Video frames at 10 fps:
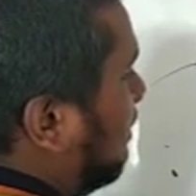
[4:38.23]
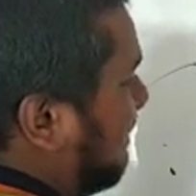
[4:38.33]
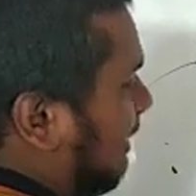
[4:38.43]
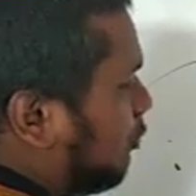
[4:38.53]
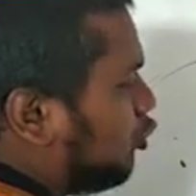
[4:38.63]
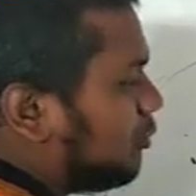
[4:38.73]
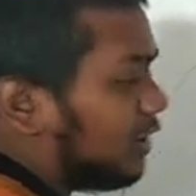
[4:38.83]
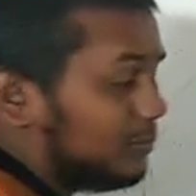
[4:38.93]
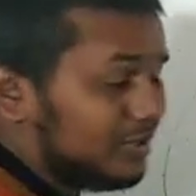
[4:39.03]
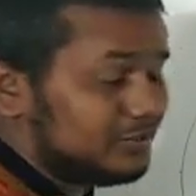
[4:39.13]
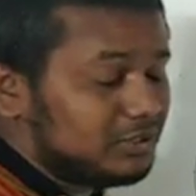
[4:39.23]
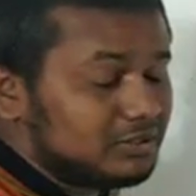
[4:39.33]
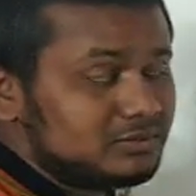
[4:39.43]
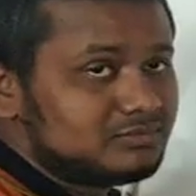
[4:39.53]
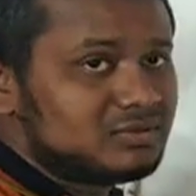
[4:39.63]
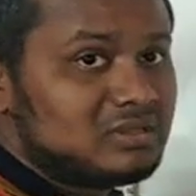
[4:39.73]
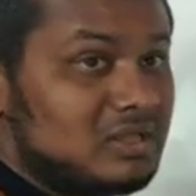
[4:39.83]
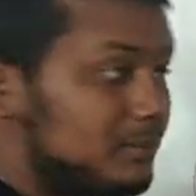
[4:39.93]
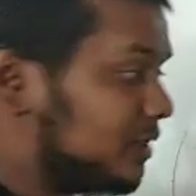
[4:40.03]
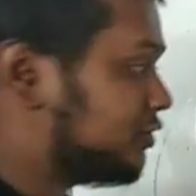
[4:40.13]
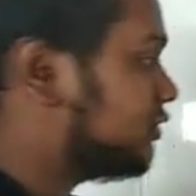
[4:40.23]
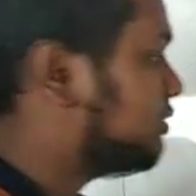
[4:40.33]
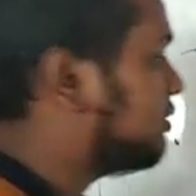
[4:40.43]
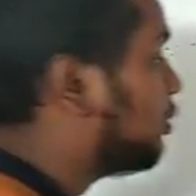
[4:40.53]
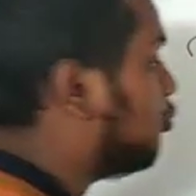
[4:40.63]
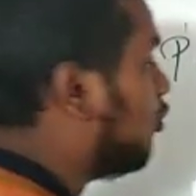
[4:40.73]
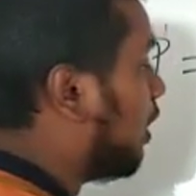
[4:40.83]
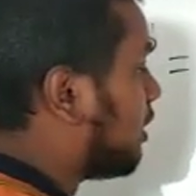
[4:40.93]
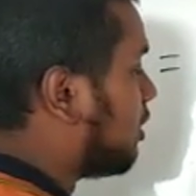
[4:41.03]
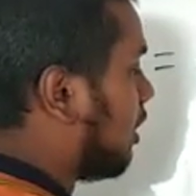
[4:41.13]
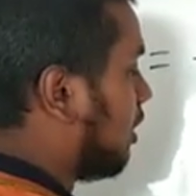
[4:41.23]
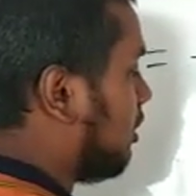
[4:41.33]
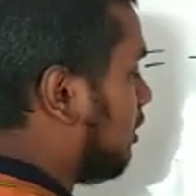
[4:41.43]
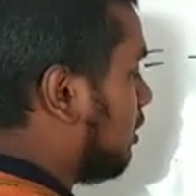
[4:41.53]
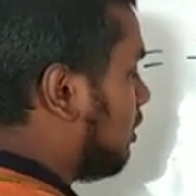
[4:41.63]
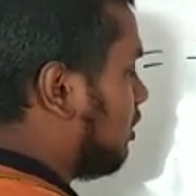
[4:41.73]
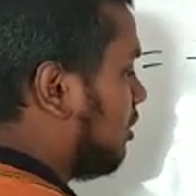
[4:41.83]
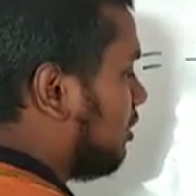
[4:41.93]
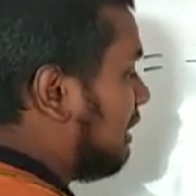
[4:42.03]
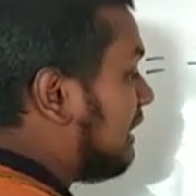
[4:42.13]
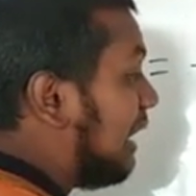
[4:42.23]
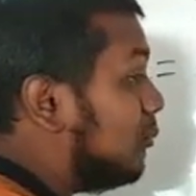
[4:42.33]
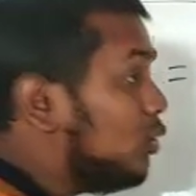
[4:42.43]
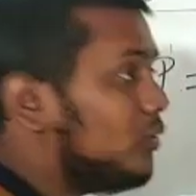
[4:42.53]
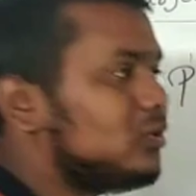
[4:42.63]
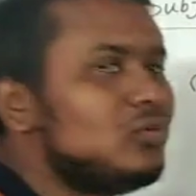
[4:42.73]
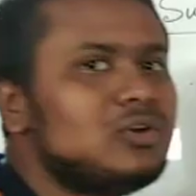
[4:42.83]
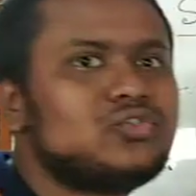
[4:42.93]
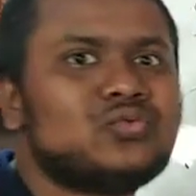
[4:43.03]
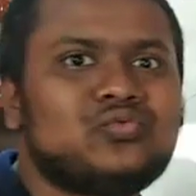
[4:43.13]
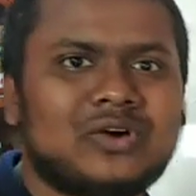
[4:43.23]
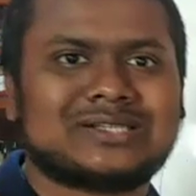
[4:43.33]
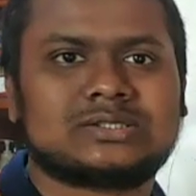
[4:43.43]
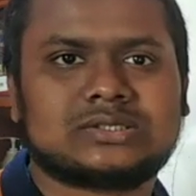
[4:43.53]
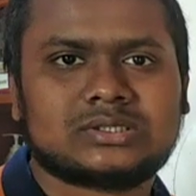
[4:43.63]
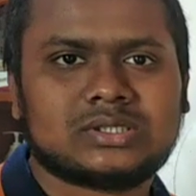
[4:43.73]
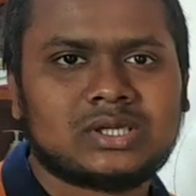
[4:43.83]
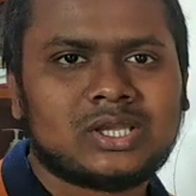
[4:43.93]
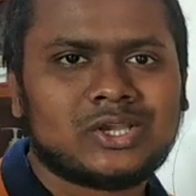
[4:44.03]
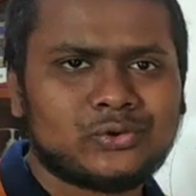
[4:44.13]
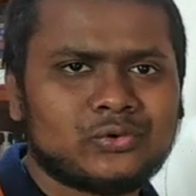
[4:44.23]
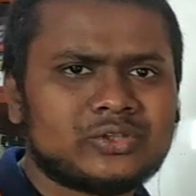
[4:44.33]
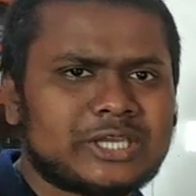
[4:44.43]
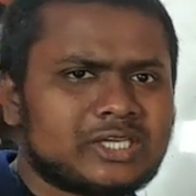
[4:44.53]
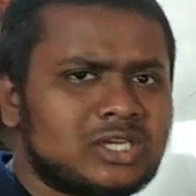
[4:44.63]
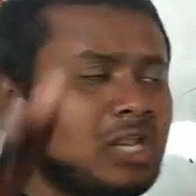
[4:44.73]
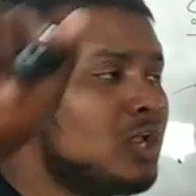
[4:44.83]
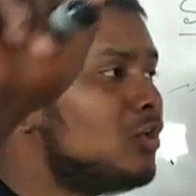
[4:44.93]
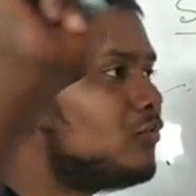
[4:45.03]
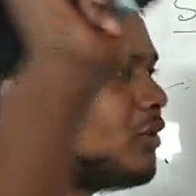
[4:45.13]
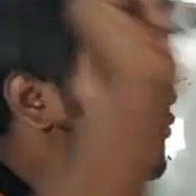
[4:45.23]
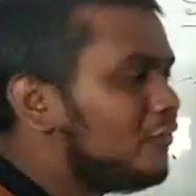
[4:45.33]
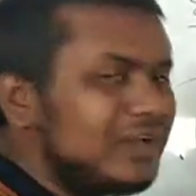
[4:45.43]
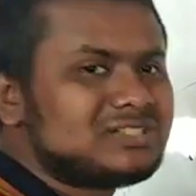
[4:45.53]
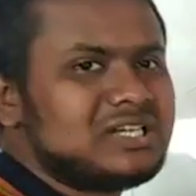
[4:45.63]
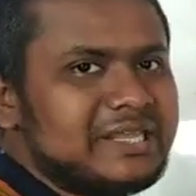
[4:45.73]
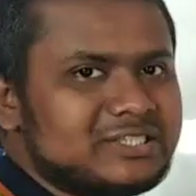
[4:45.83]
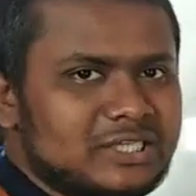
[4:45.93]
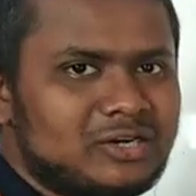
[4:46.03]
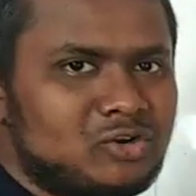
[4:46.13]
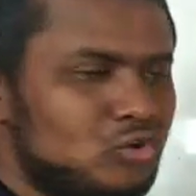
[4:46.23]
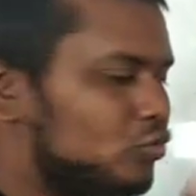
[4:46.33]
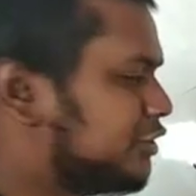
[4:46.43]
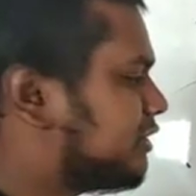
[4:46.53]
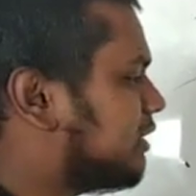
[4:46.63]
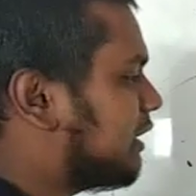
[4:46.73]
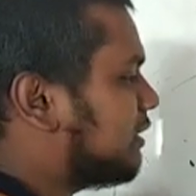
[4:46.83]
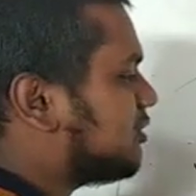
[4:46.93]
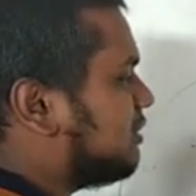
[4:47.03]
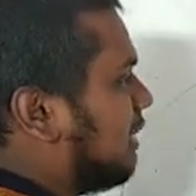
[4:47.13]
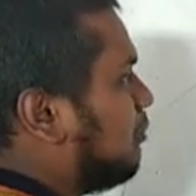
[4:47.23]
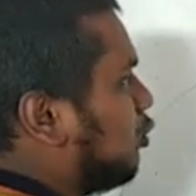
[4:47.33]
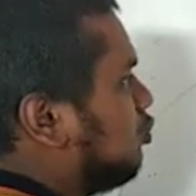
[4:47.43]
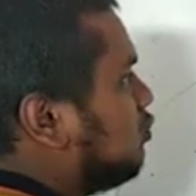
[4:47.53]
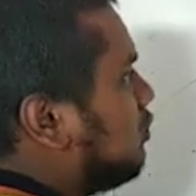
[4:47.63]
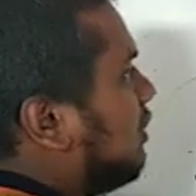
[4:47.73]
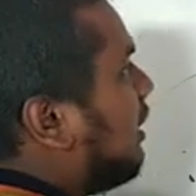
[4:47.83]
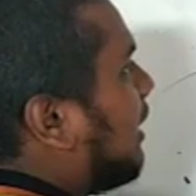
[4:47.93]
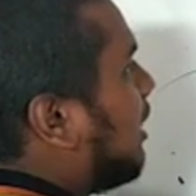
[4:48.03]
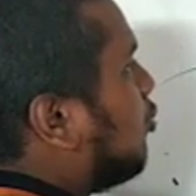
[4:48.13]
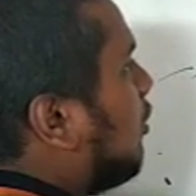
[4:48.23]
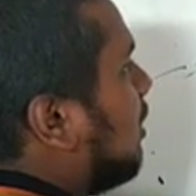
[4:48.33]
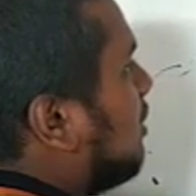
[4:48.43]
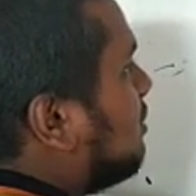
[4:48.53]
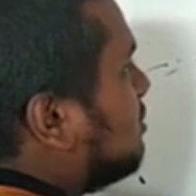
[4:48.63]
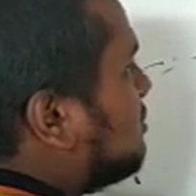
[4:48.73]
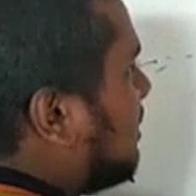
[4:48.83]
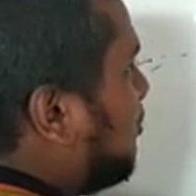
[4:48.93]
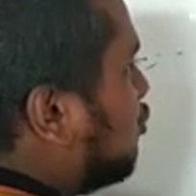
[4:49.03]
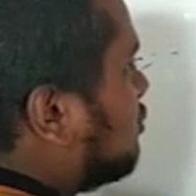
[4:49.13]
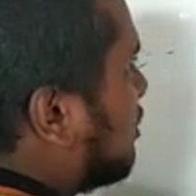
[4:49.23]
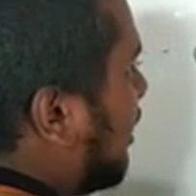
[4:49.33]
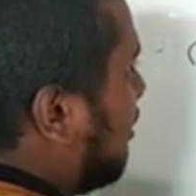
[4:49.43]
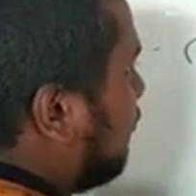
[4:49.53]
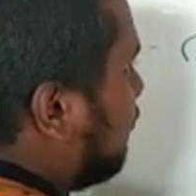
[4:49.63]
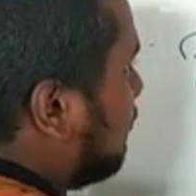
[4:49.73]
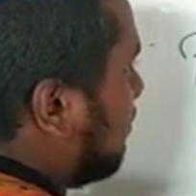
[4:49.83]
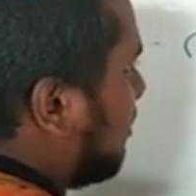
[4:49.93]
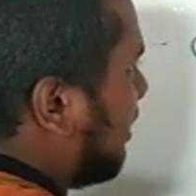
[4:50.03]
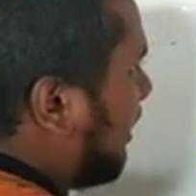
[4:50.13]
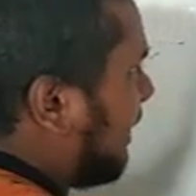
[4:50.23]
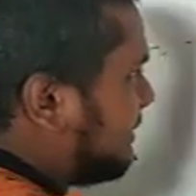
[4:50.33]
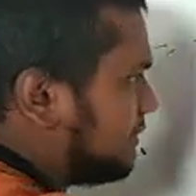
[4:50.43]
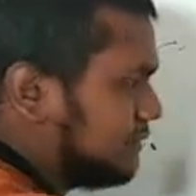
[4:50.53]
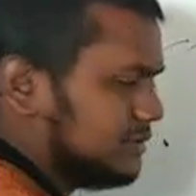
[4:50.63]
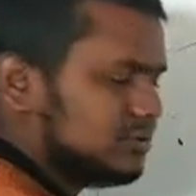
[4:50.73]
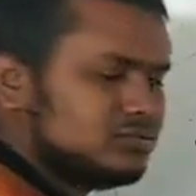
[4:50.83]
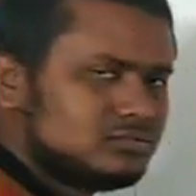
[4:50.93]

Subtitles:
W divided by T. But the work done W equal to what? You know that from first lecture we see that W equal, suppose F is,